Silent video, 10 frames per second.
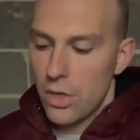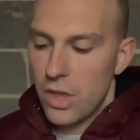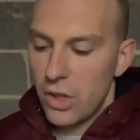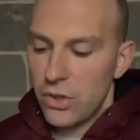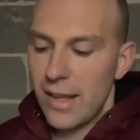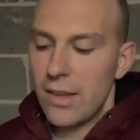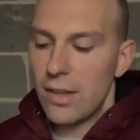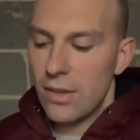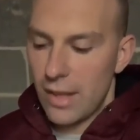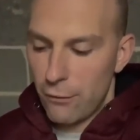This
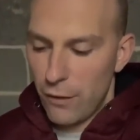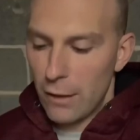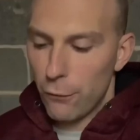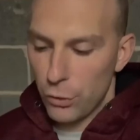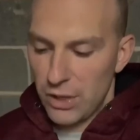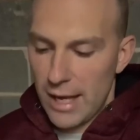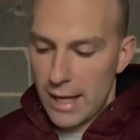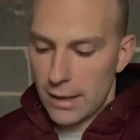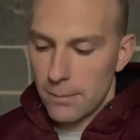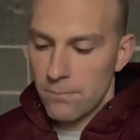is a faithful
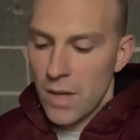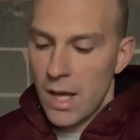saying,